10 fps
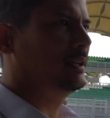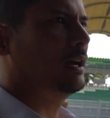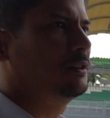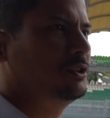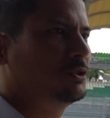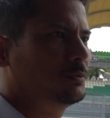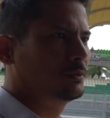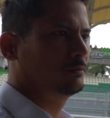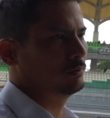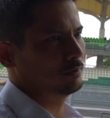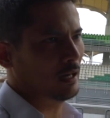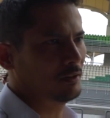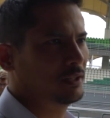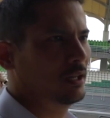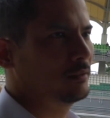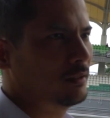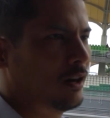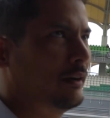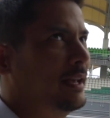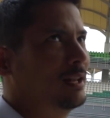the Audi, well, Audi
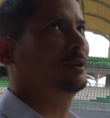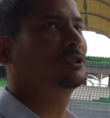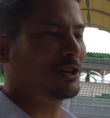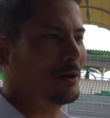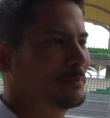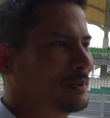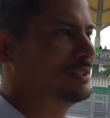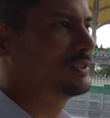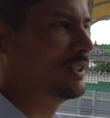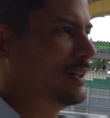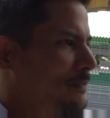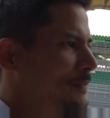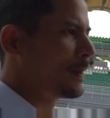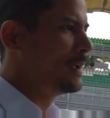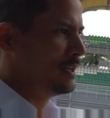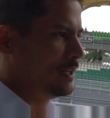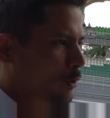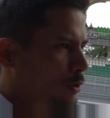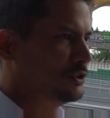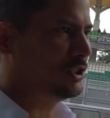R8 LMS Cup, it's um,
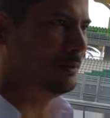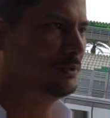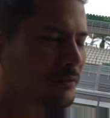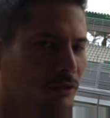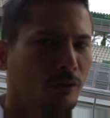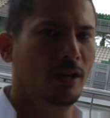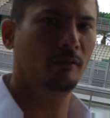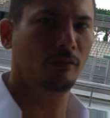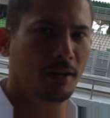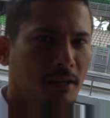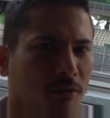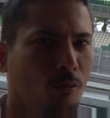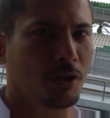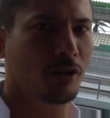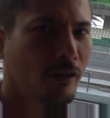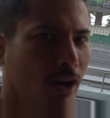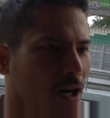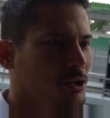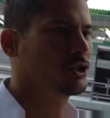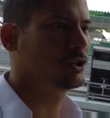all the teams have to run under one
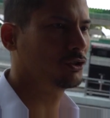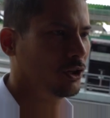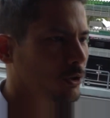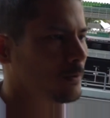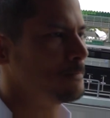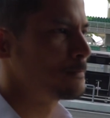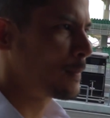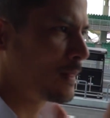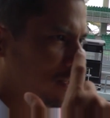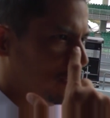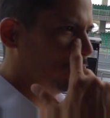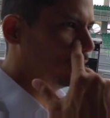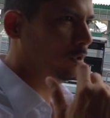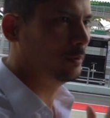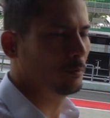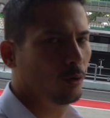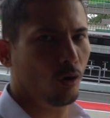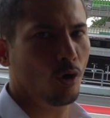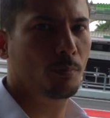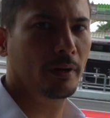garage. So it's a little bit more
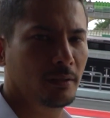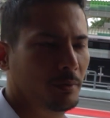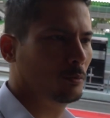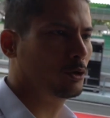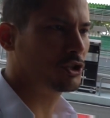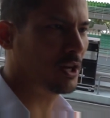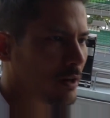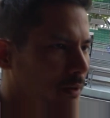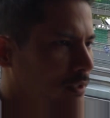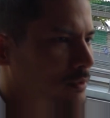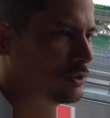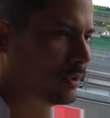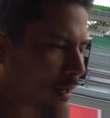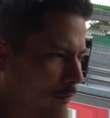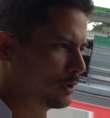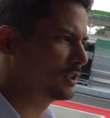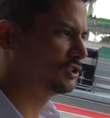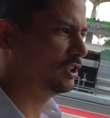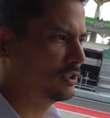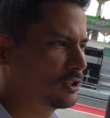open, a bit more sharing. Everyone can
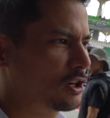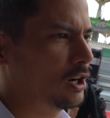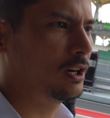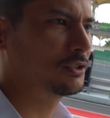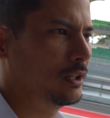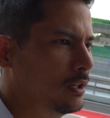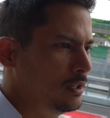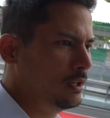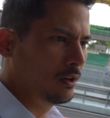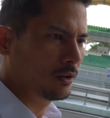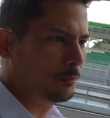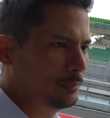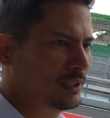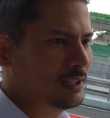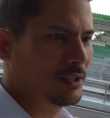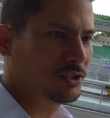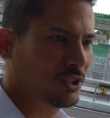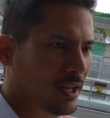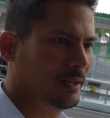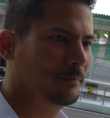see that the cars are completely the
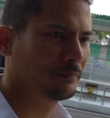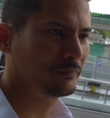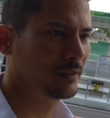same.